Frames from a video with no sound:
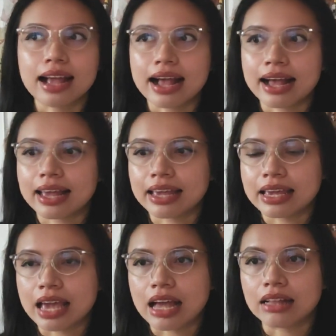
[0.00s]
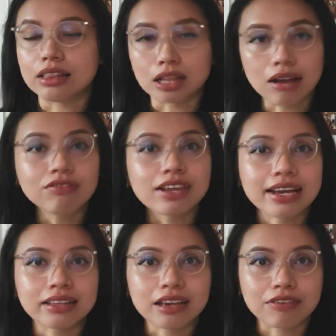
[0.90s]
I love
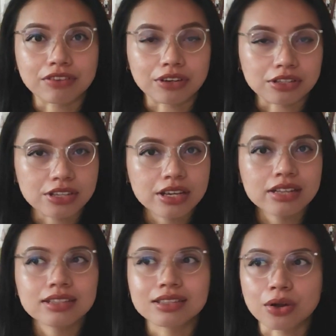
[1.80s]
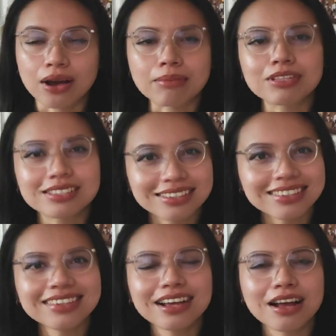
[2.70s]
Dial A for Aunties, so I'm
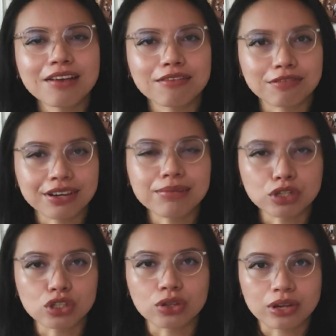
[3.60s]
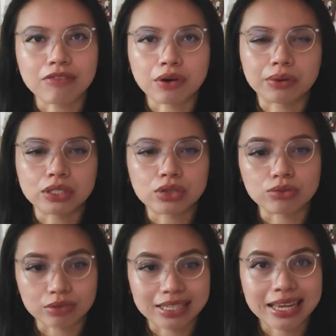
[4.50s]
still very much looking forward to
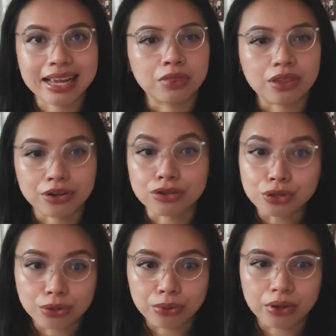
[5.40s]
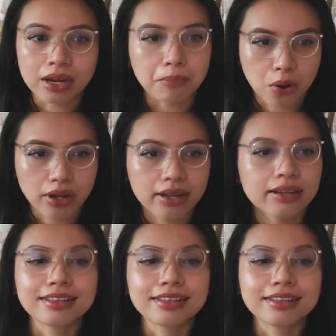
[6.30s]
reading their new book.